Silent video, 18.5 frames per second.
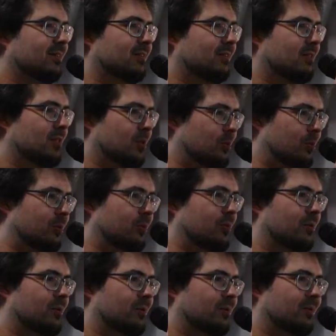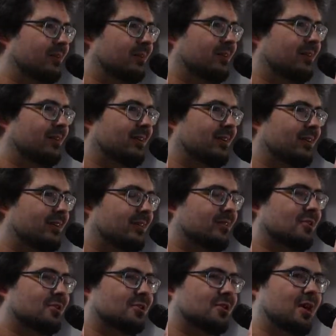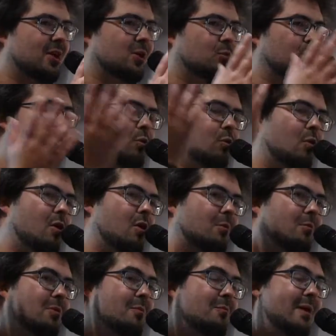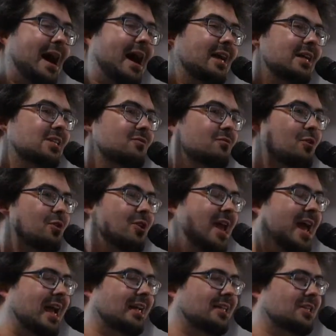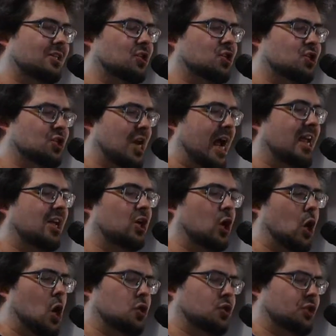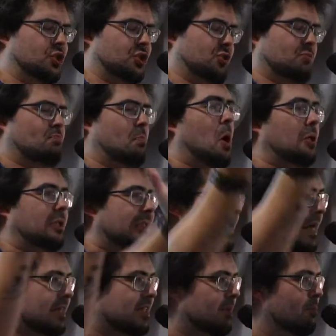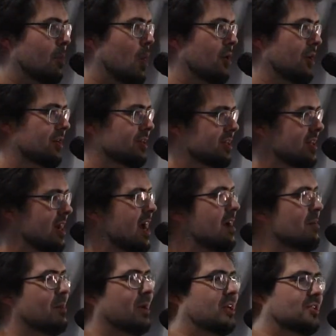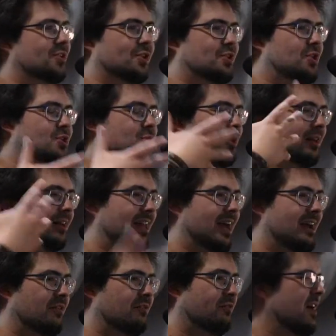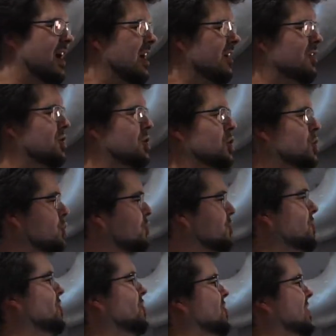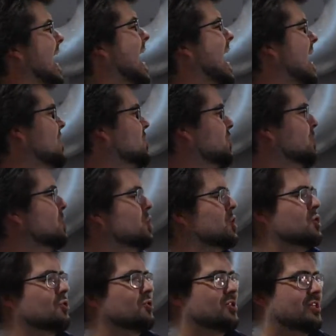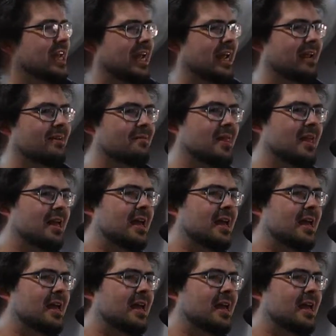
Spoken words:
And they will. The sun will warm the backs of our necks and shine God's spotlight upon us, because this is your life. This is your stage. This is your day.